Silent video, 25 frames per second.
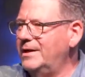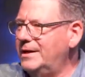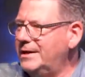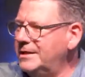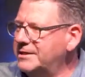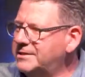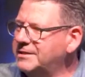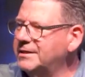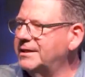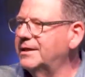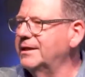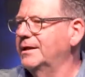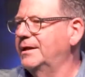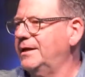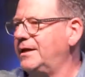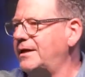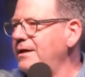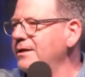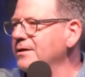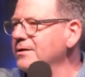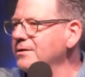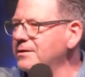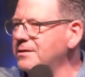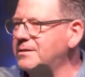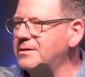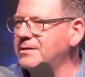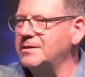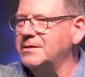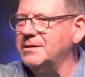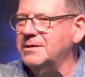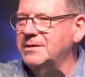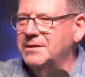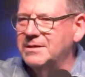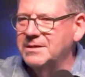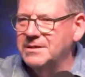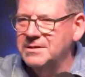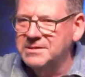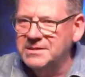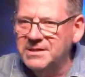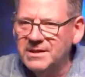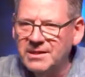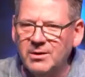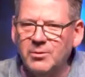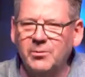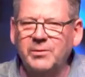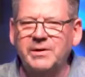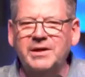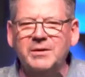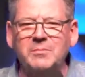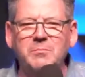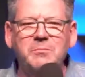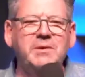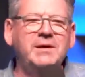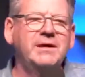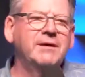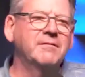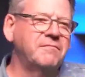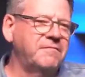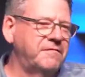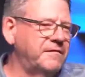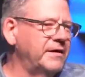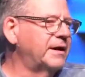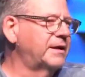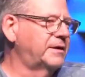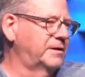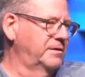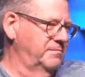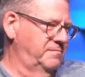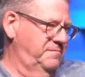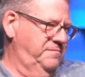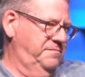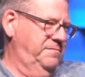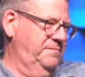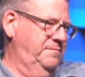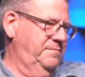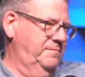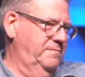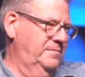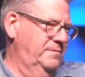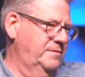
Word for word: need to get healed so that we can be effective